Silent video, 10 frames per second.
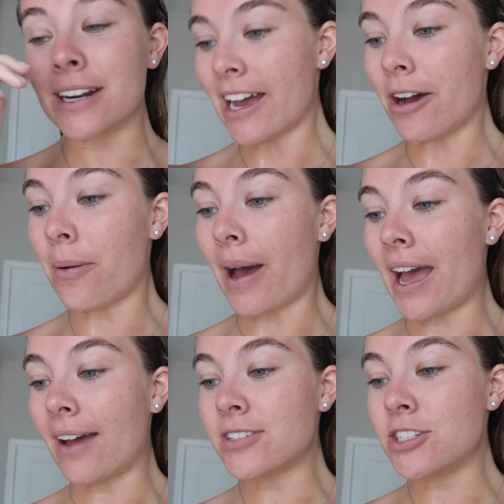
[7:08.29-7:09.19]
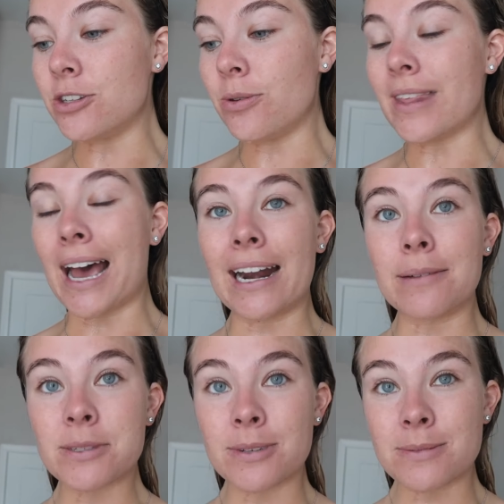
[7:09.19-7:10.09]
So I have to do that.
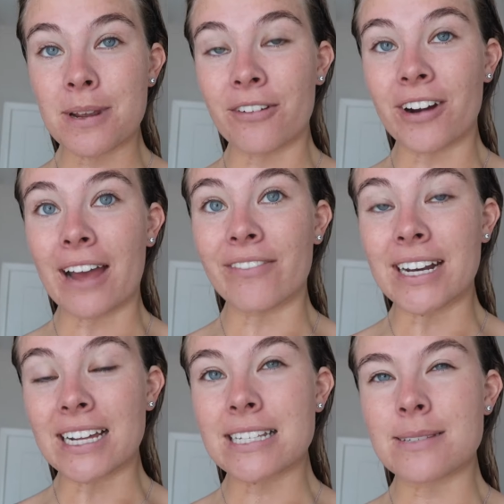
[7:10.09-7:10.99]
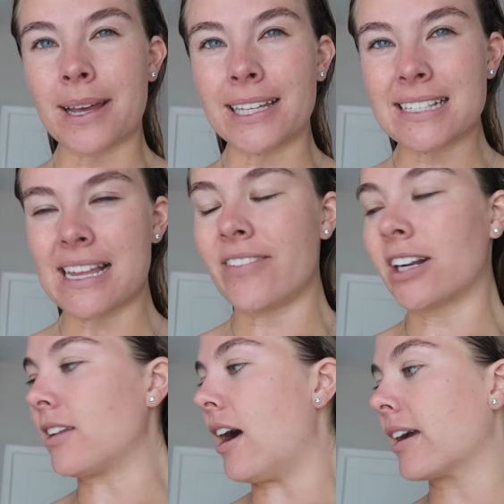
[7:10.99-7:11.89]
I'm supposed to be over at Vanessa's by like 7
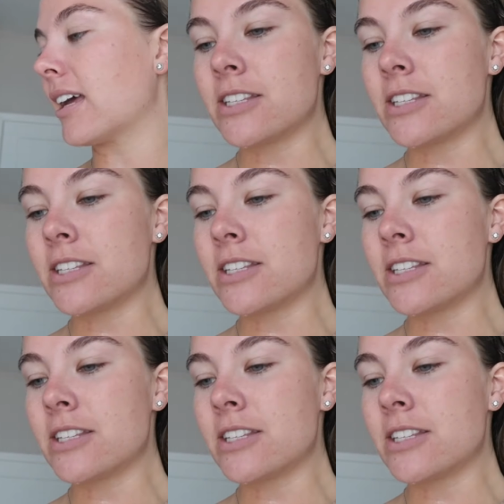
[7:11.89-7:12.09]
o'clock.